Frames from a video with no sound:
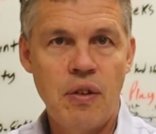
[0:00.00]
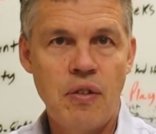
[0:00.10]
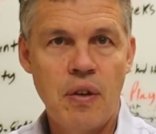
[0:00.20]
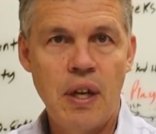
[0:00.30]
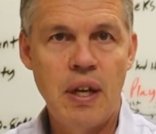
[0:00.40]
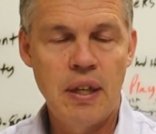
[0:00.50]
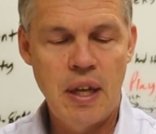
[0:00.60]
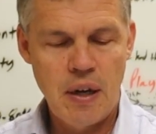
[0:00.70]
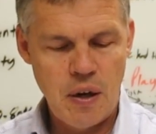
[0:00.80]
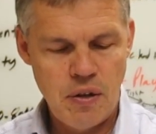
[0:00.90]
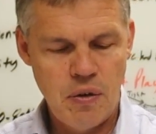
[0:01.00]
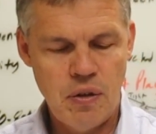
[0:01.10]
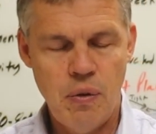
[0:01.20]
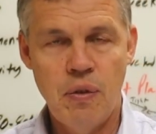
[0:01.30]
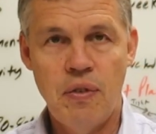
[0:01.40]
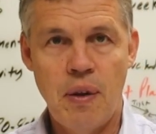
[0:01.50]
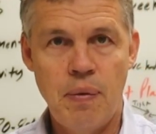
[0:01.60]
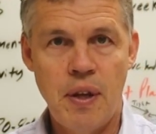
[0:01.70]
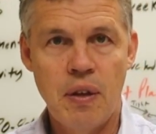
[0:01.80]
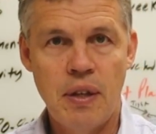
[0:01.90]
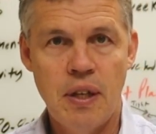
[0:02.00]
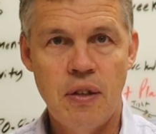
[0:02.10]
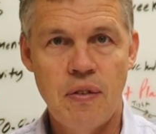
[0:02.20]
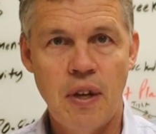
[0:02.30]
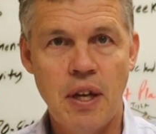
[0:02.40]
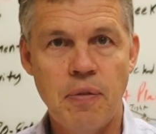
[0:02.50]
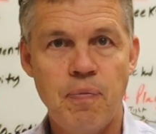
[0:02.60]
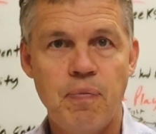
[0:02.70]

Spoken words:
that you're getting in that area. And you can do the same thing on the inside.